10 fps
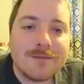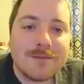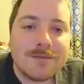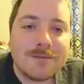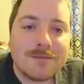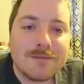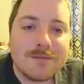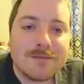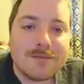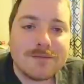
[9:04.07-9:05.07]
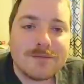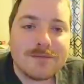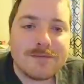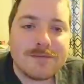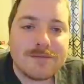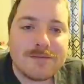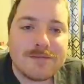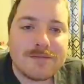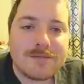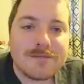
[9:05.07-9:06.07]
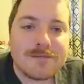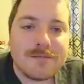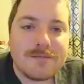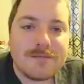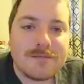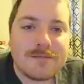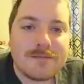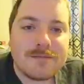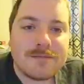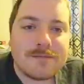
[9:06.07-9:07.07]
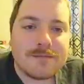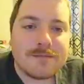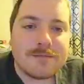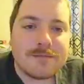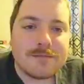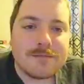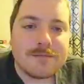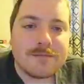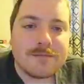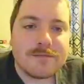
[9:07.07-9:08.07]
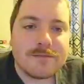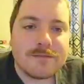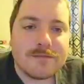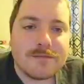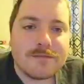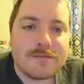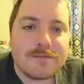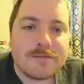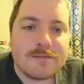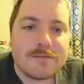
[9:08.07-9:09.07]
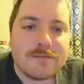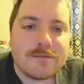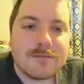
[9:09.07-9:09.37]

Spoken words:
Nothing is said.